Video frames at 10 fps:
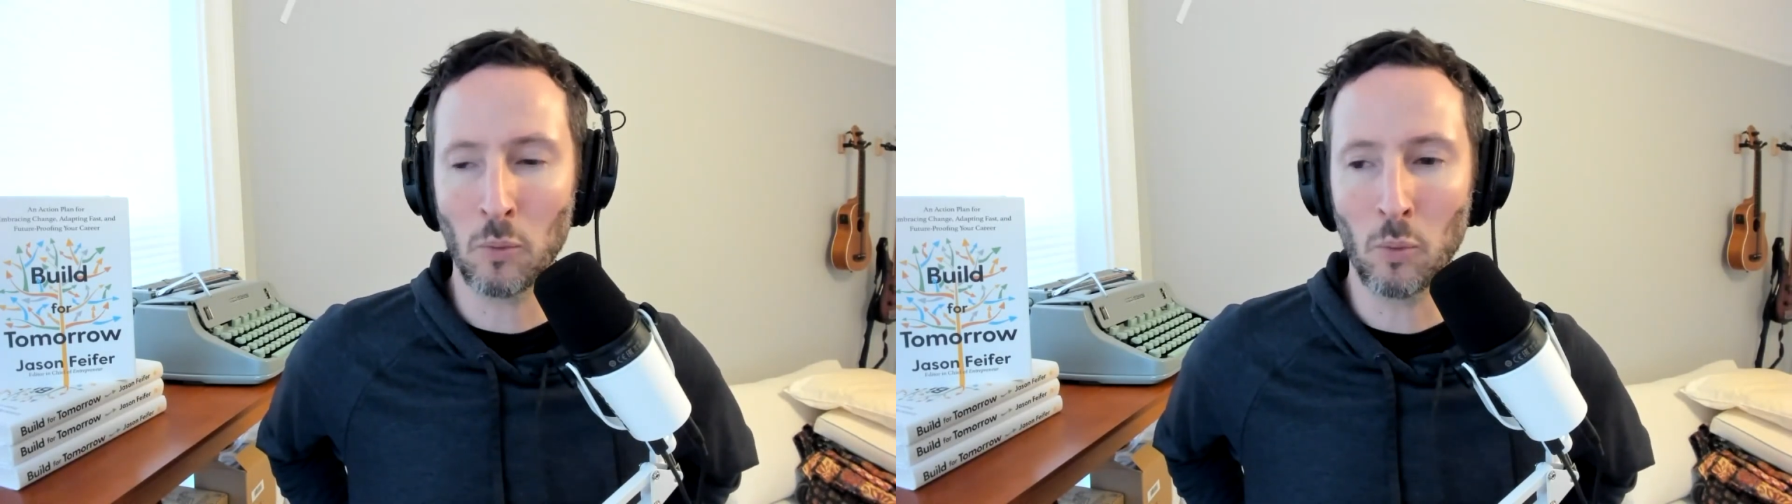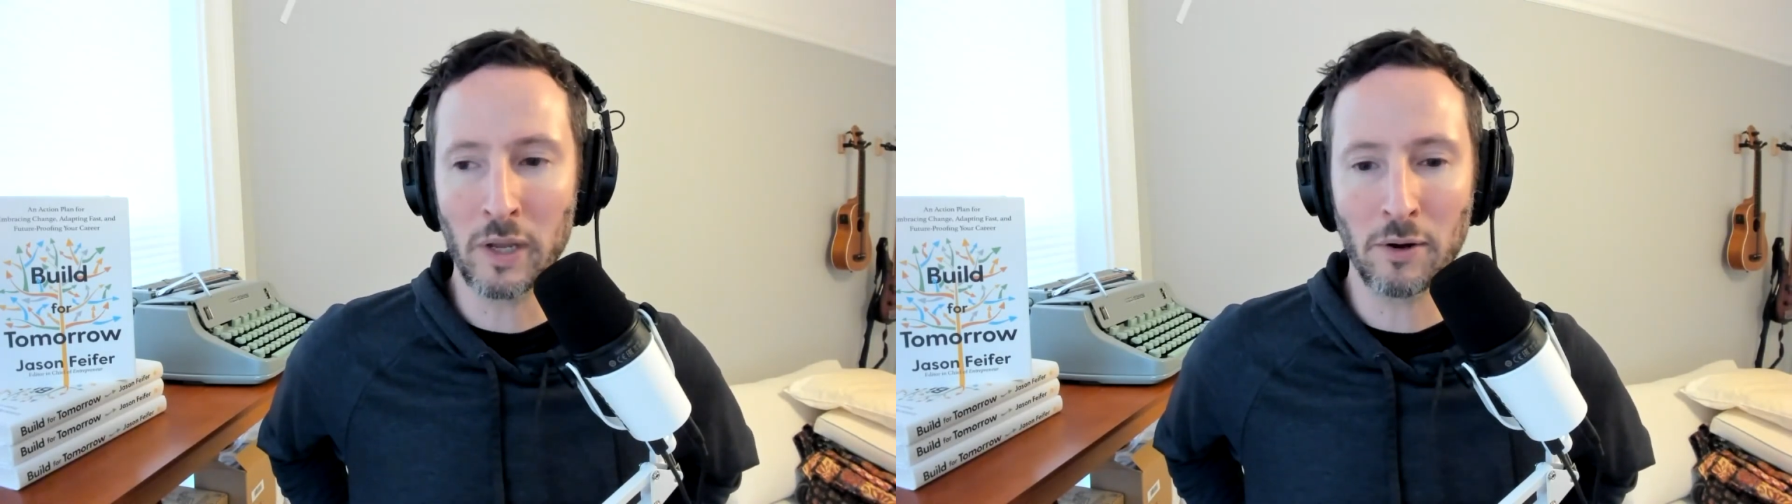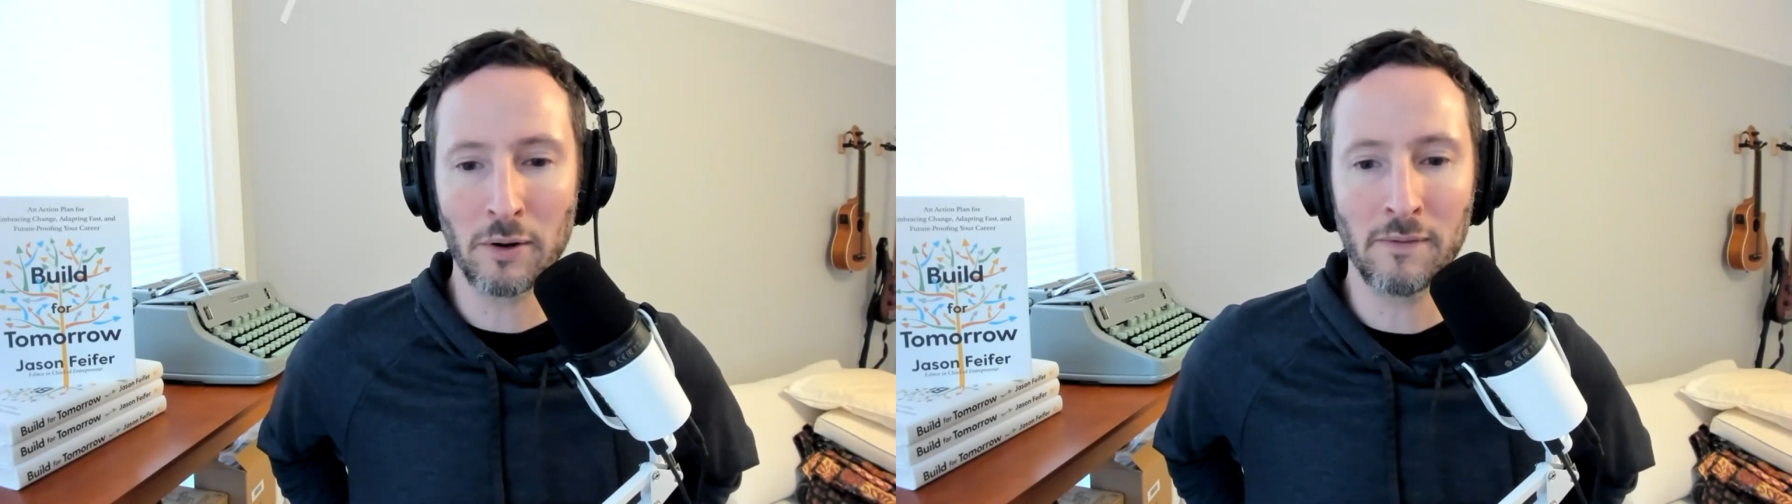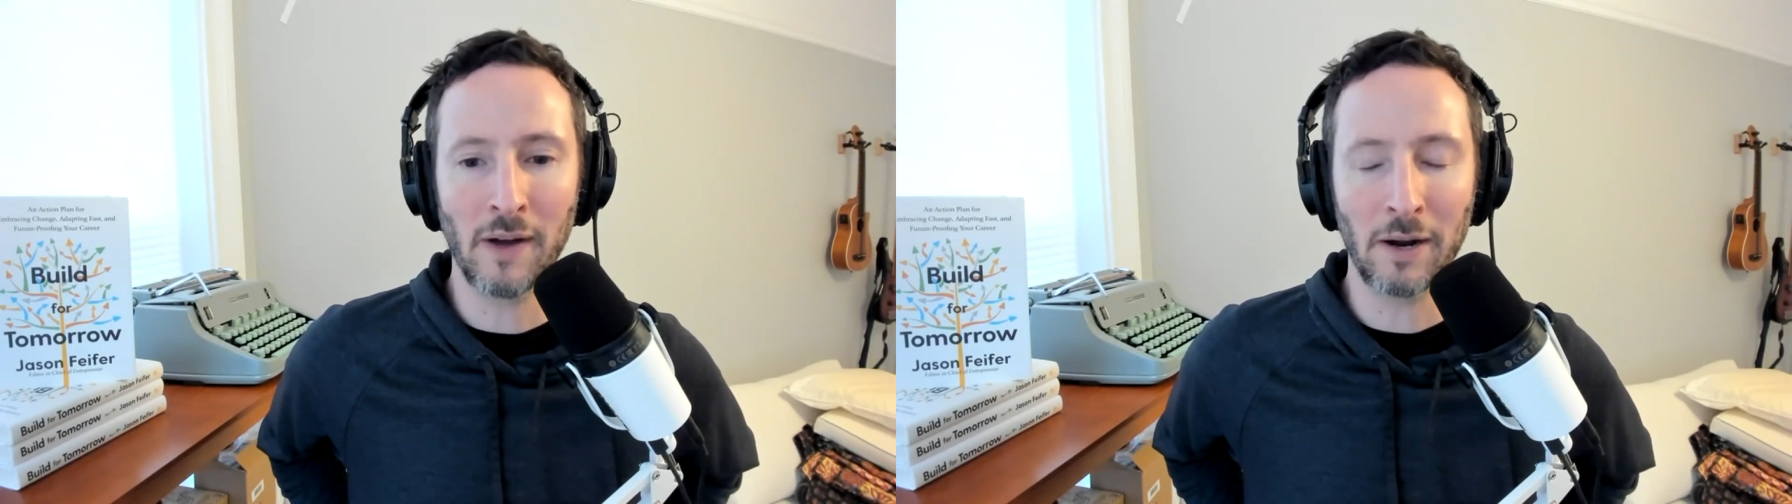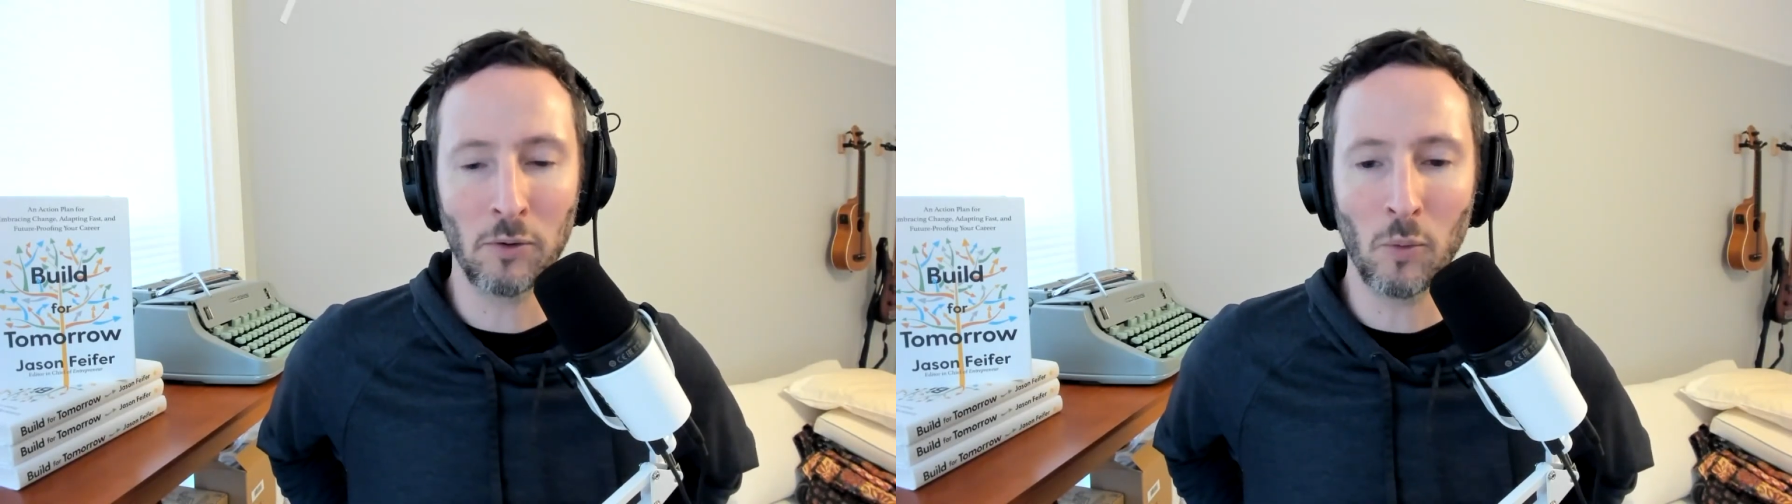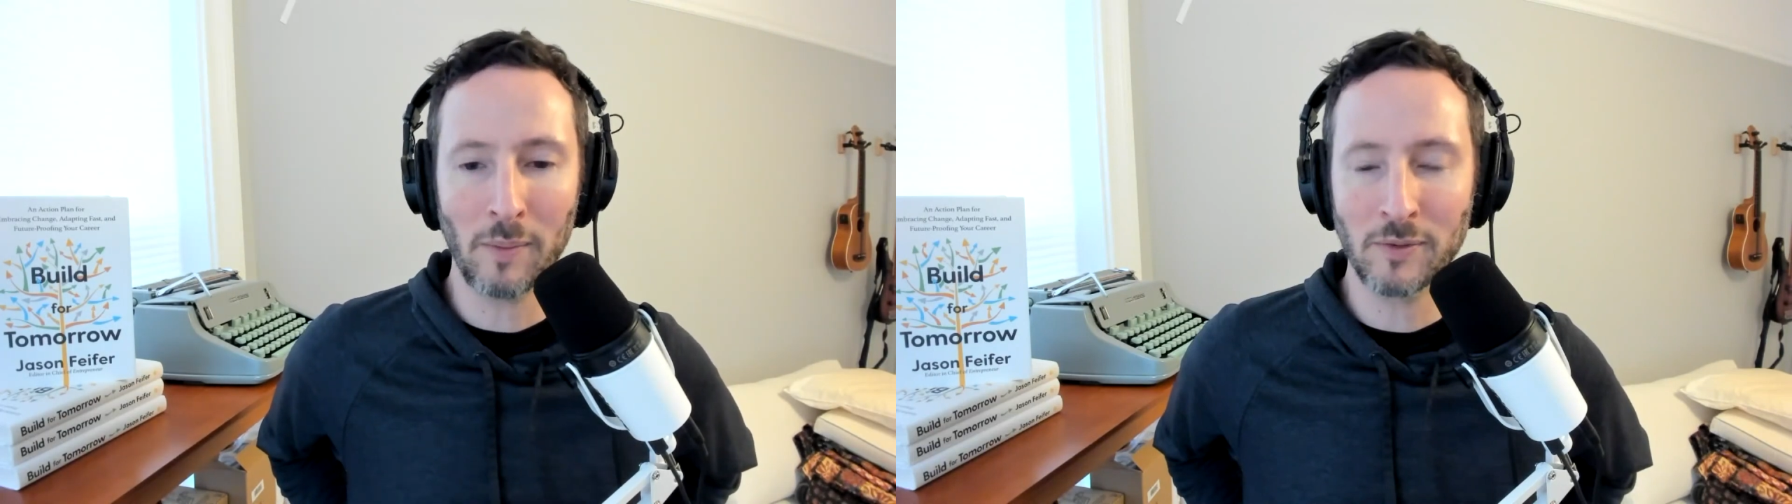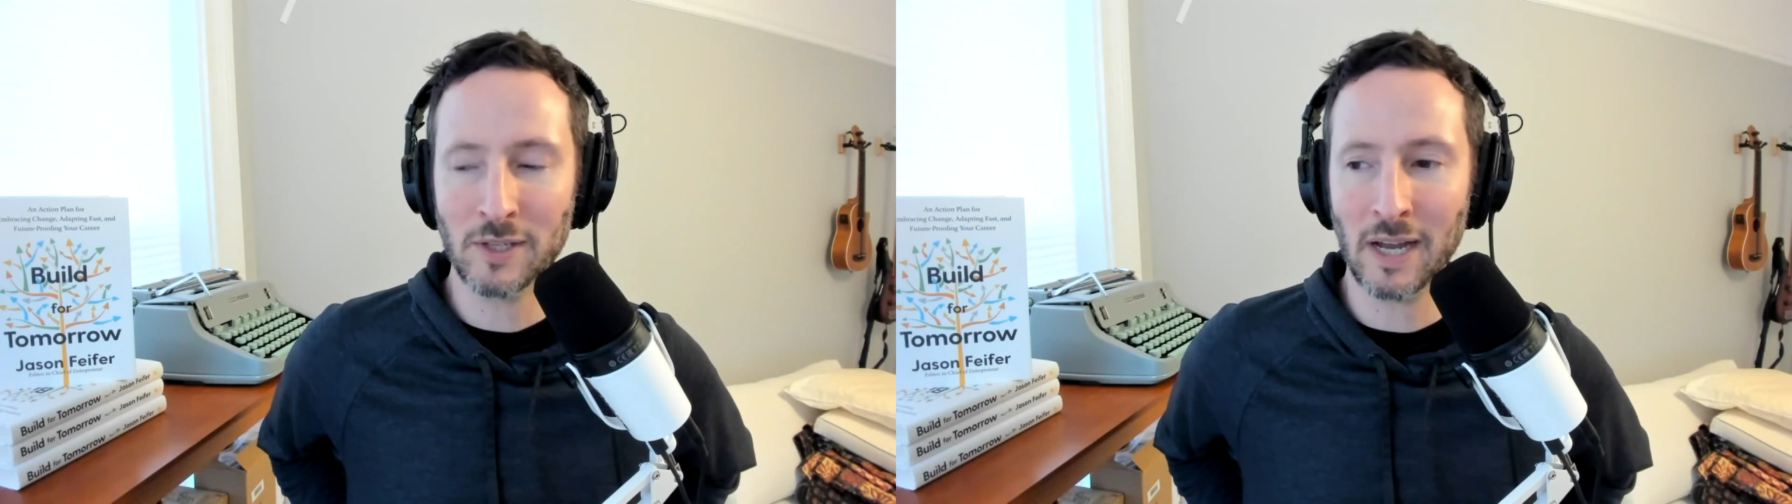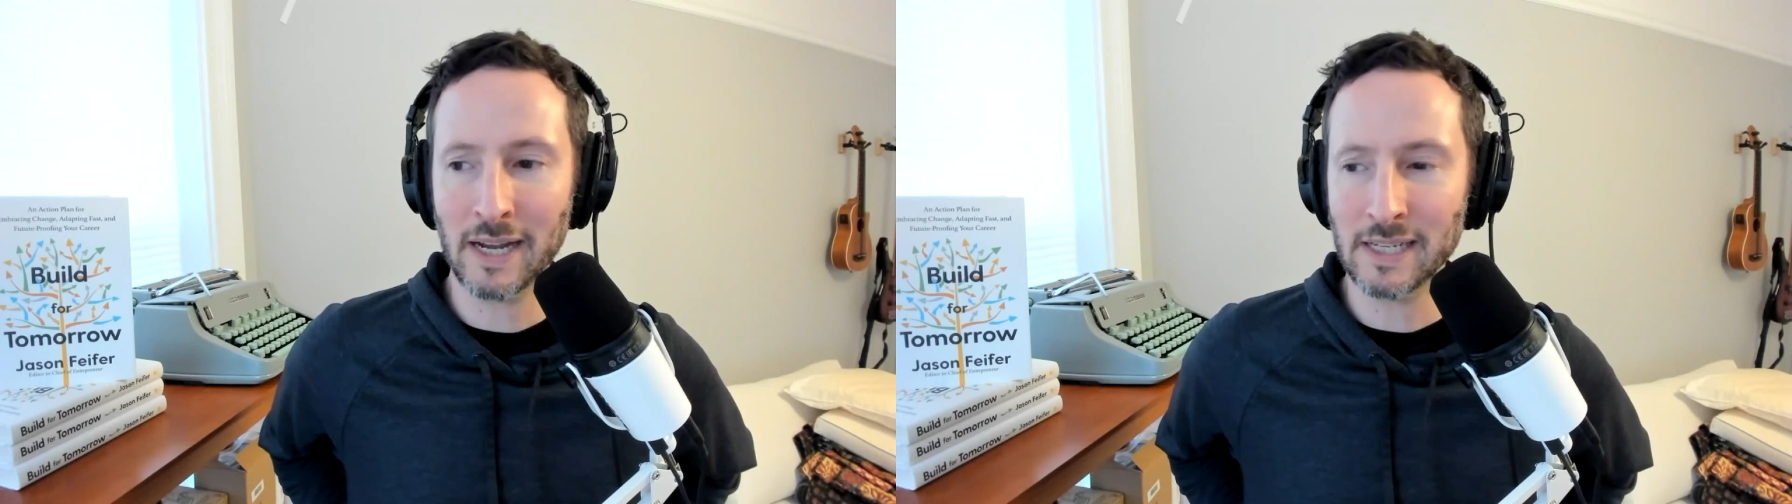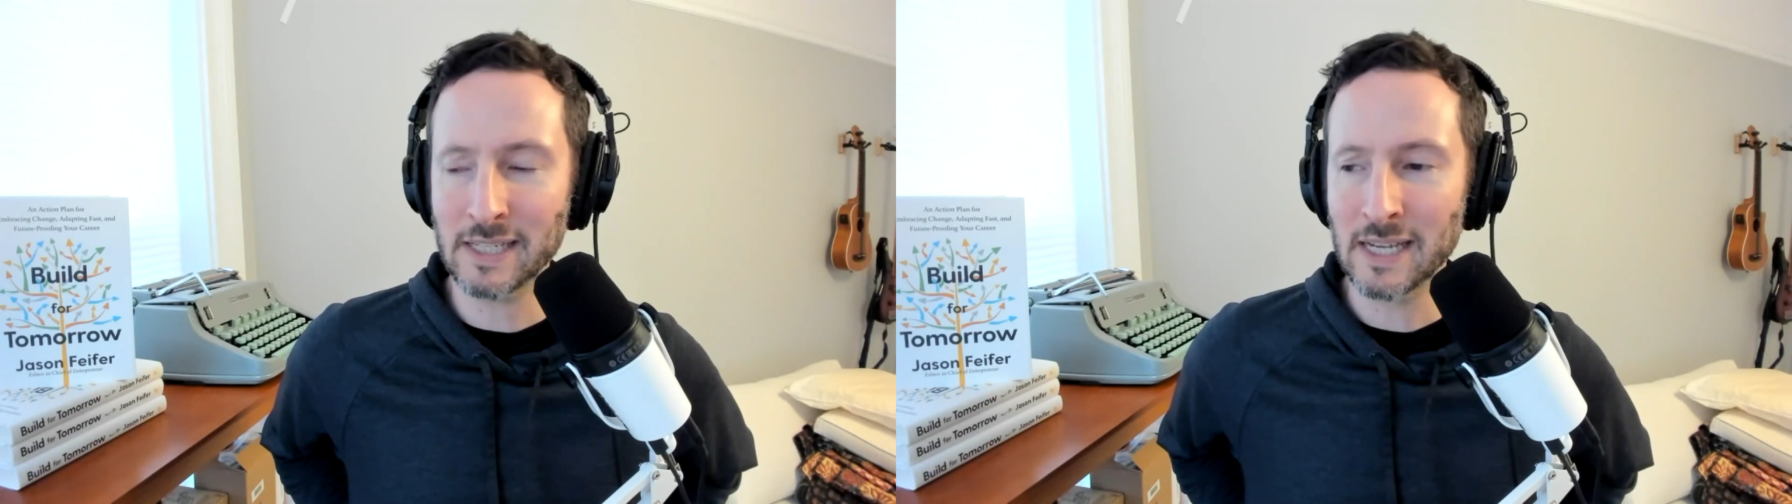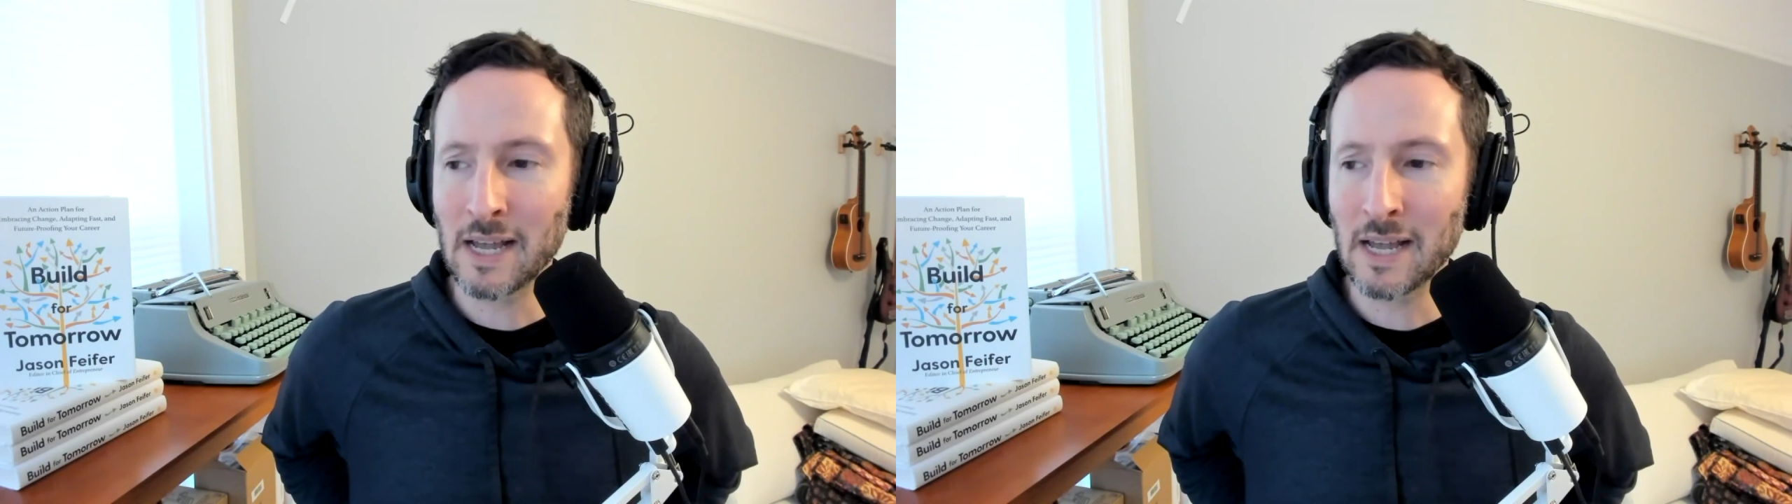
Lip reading: weird viral websites.